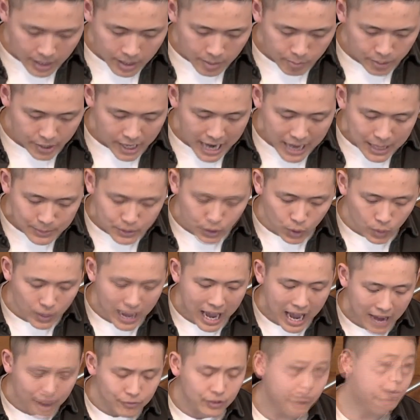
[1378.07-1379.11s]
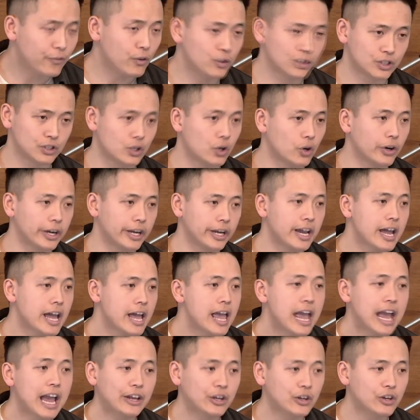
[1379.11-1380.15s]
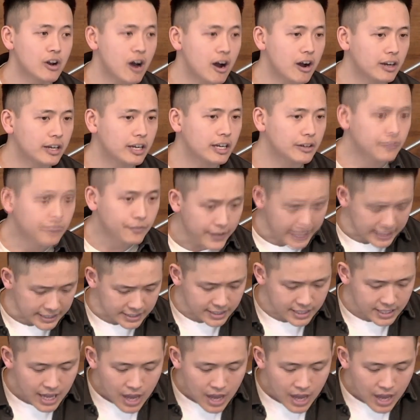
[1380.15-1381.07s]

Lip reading: Perhaps you don't have the full story and you're not convinced.